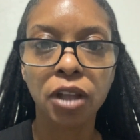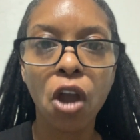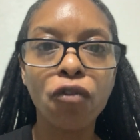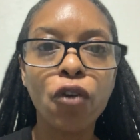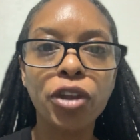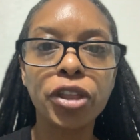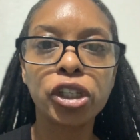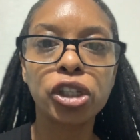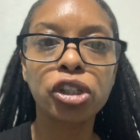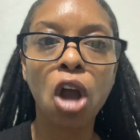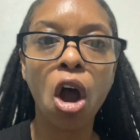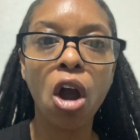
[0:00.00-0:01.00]
For the
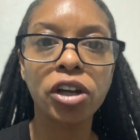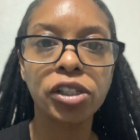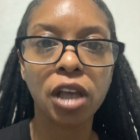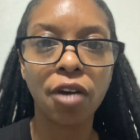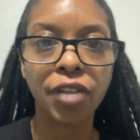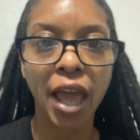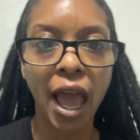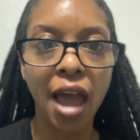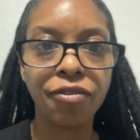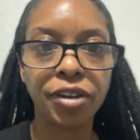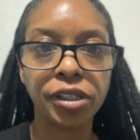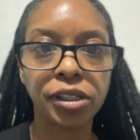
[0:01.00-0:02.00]
stars of the
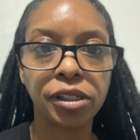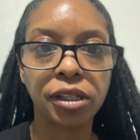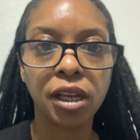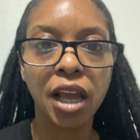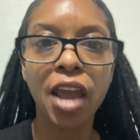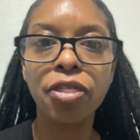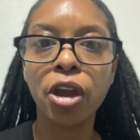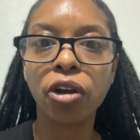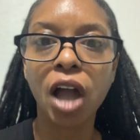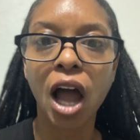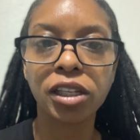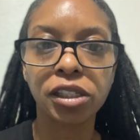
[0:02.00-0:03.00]
heavens and their
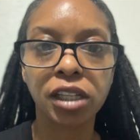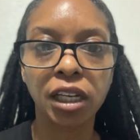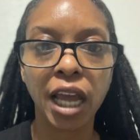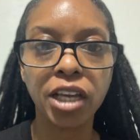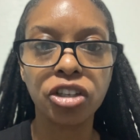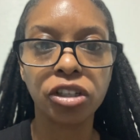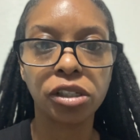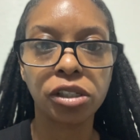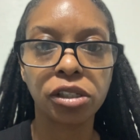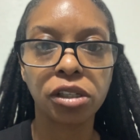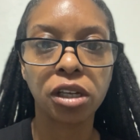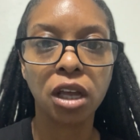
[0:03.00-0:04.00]

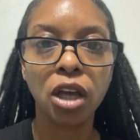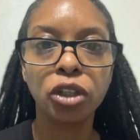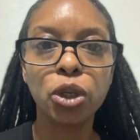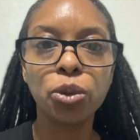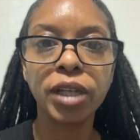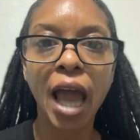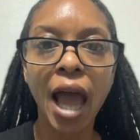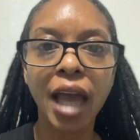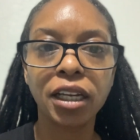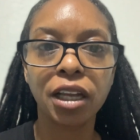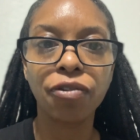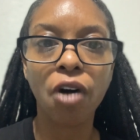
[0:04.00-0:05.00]
constellations do not
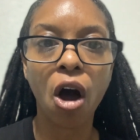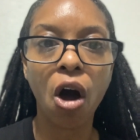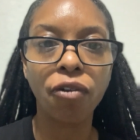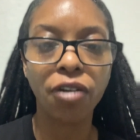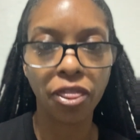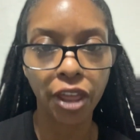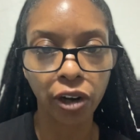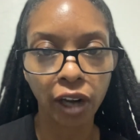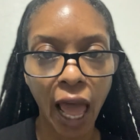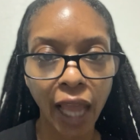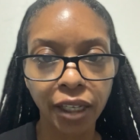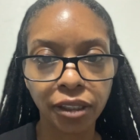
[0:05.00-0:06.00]
give off their
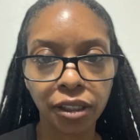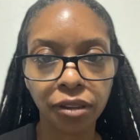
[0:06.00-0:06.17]
light.